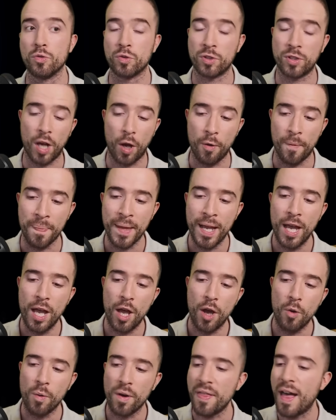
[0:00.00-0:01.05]
So,
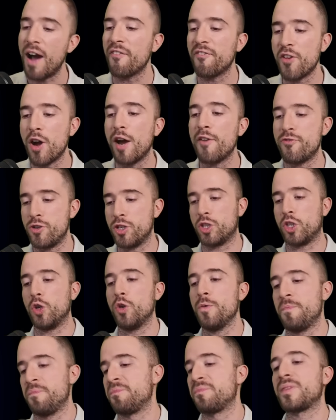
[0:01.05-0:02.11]
without further
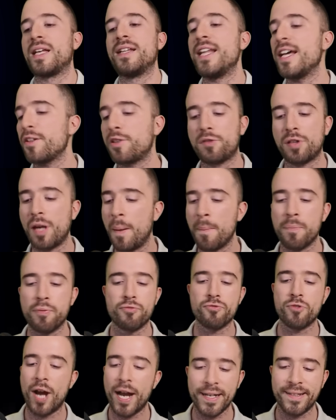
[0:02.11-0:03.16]
adu, let's jump
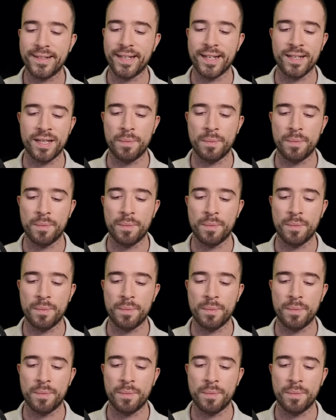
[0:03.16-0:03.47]
right in.